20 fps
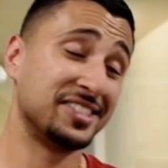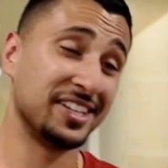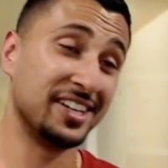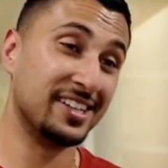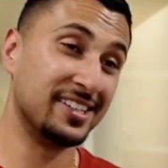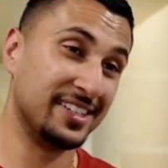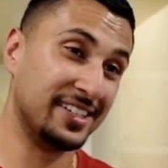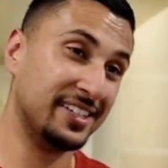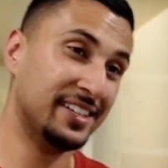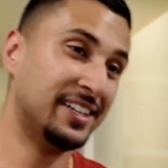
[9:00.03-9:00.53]

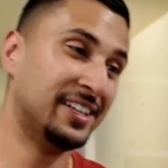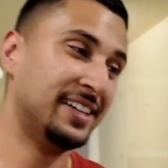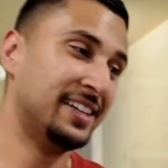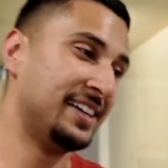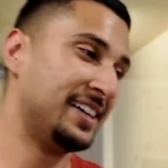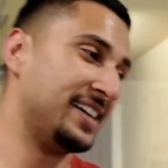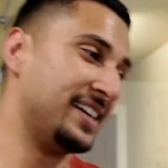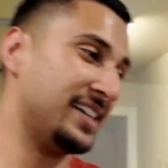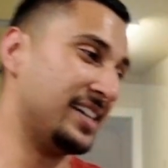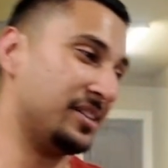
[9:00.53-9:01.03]
scary.
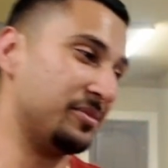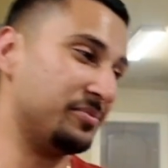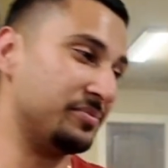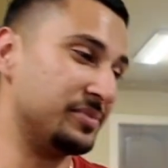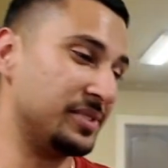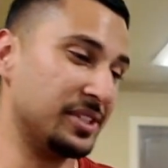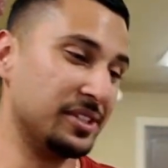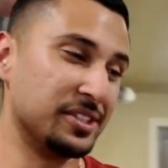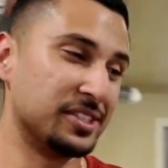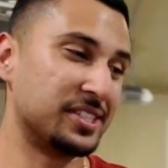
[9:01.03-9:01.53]

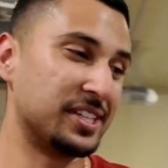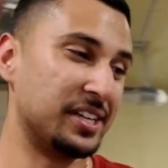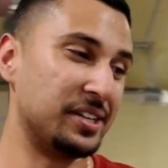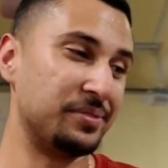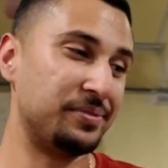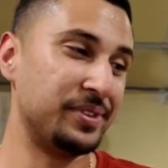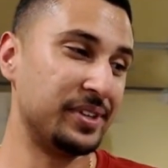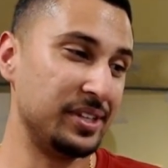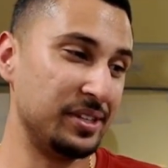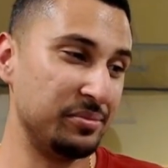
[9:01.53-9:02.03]
It looks kind
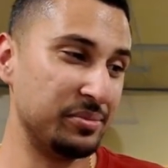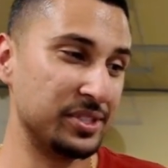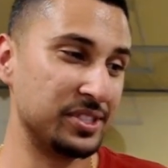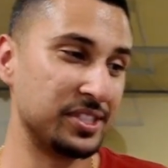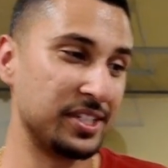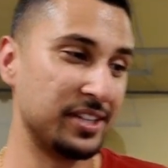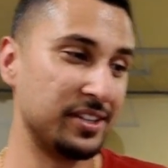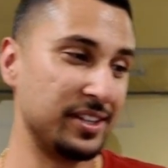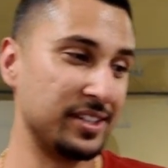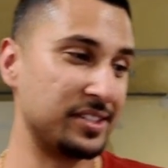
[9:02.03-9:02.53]
of funny, but
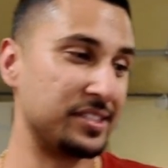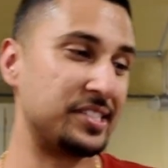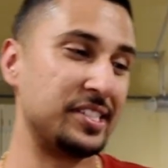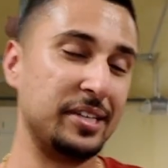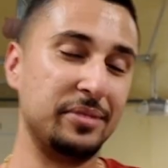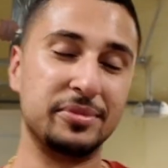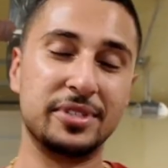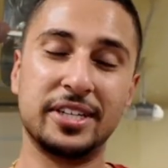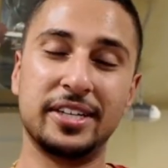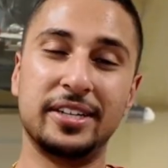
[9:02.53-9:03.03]
scary at the
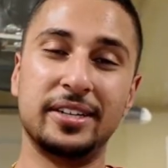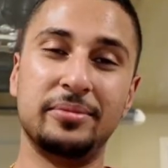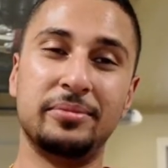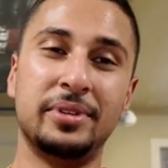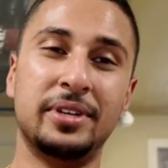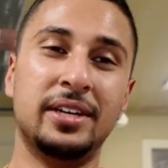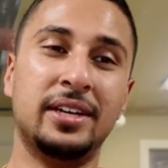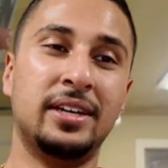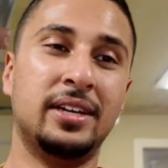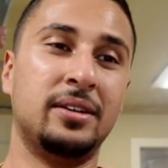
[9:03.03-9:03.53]
same time.
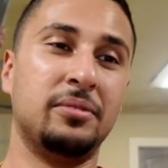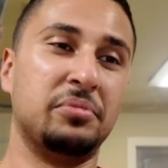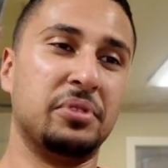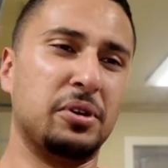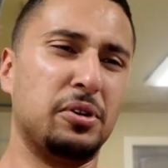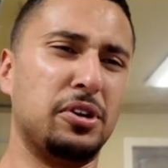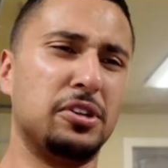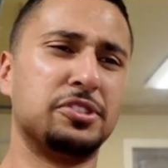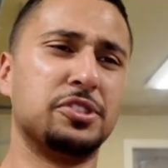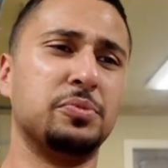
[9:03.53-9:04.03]
But
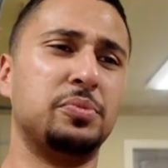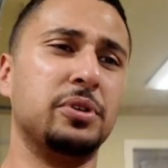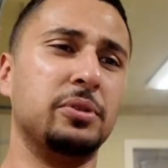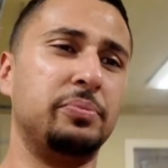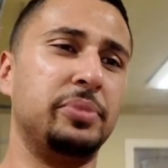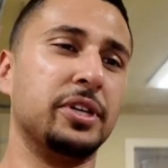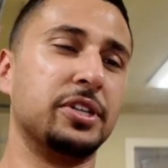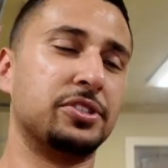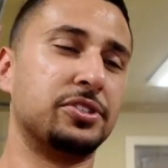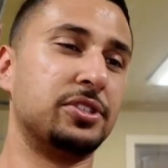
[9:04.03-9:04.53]
I'll also put
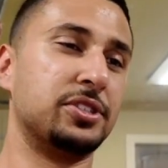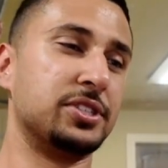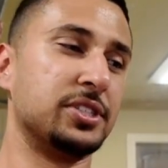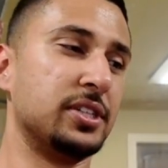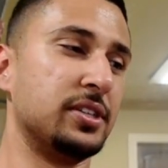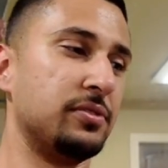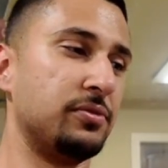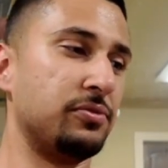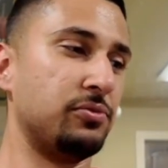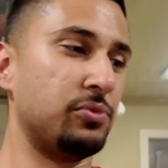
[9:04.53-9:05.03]
pictures
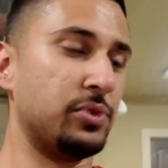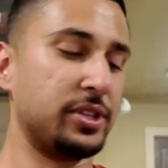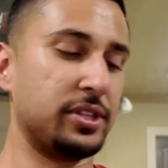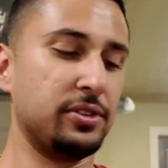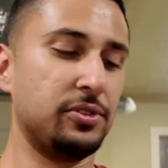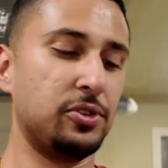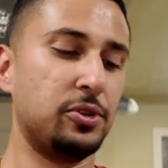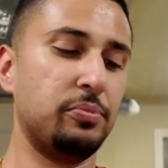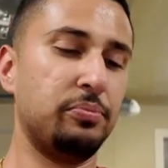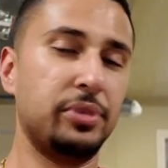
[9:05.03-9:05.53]
of what the
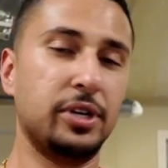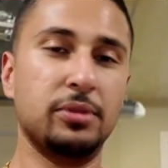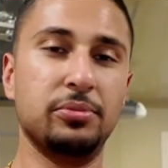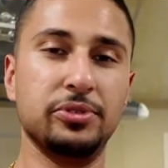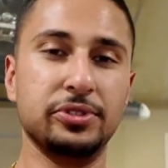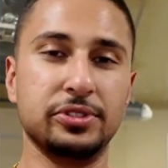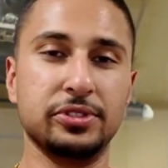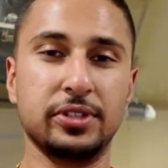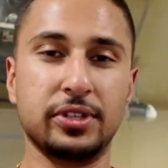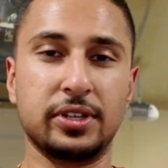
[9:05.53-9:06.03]
little
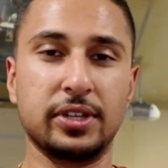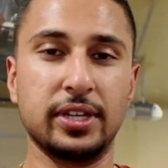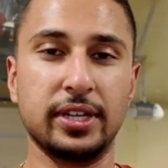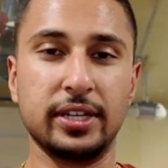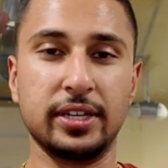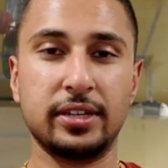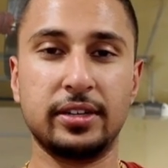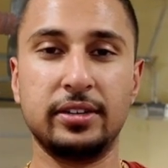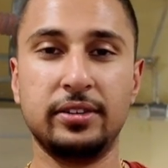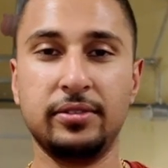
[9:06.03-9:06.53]
bubbles look
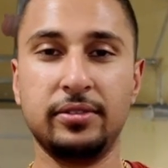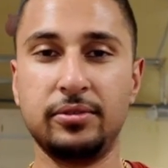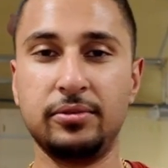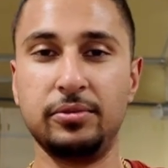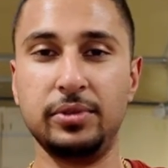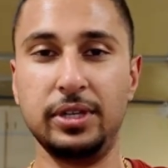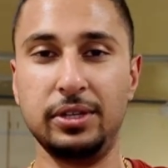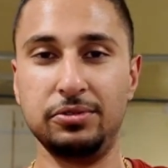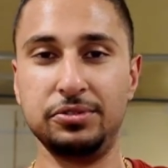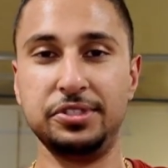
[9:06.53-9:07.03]
like
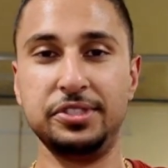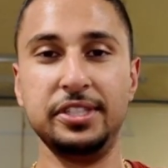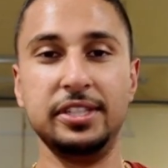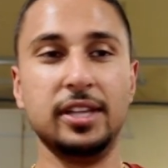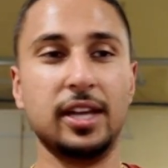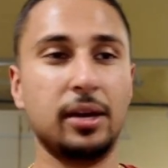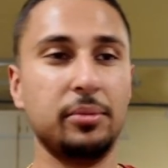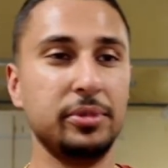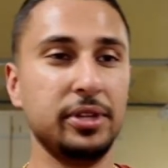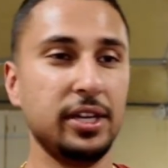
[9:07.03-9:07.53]
when it was
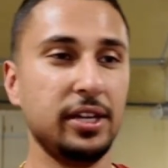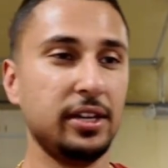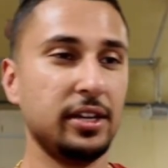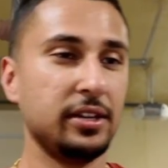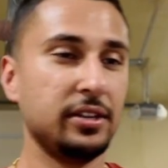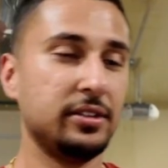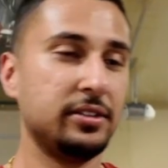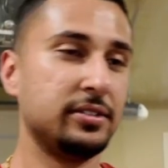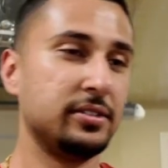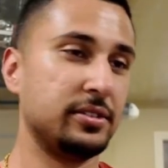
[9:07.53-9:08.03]

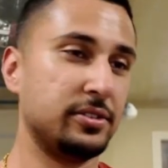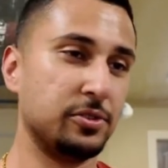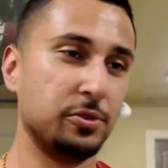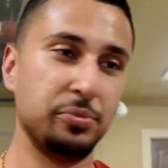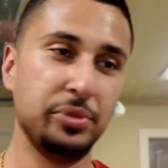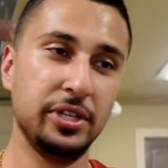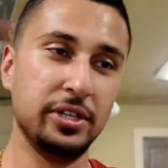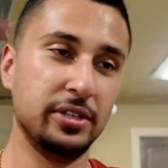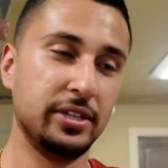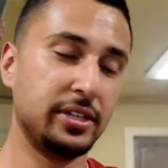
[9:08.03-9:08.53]
delaminating or
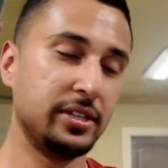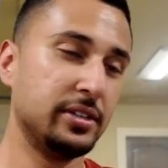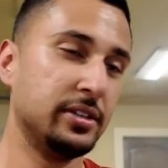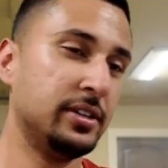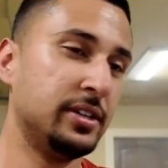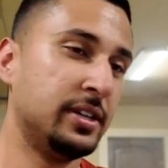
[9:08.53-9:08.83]
peeling.